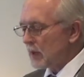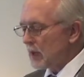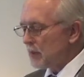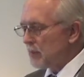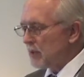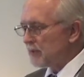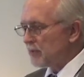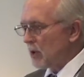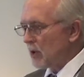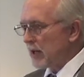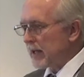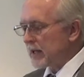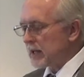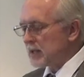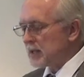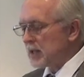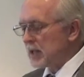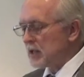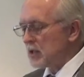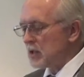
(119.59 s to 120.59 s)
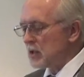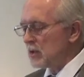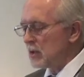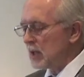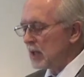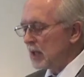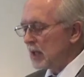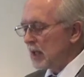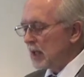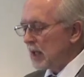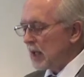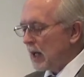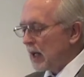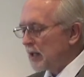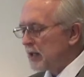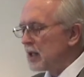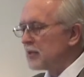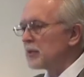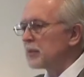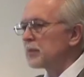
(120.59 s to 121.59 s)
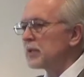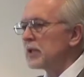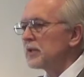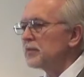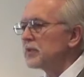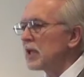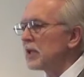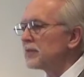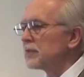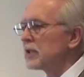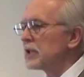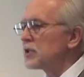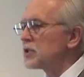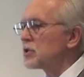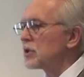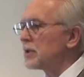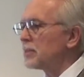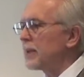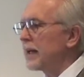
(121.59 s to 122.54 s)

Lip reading: Before I continue, I'll give a brief definition of